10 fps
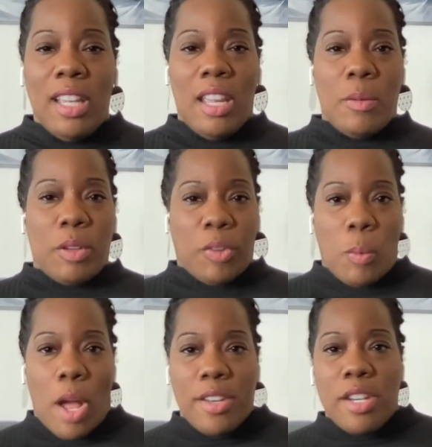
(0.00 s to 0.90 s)
it was
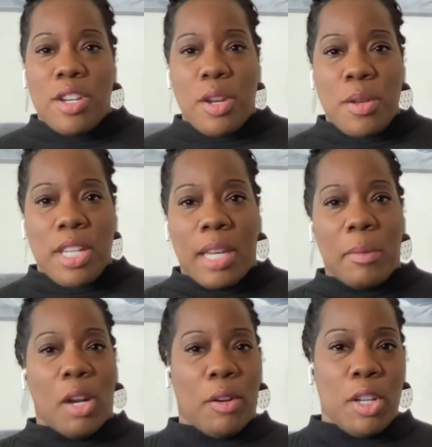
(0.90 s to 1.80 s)
from watching shows like
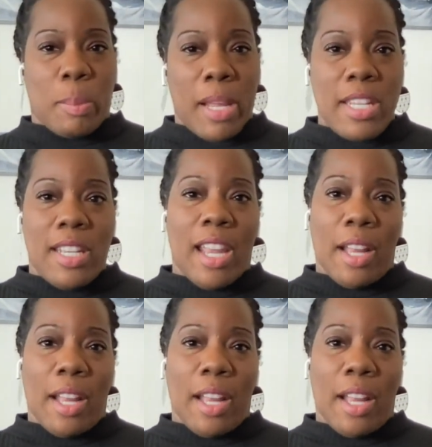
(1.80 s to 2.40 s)
Melrose Place and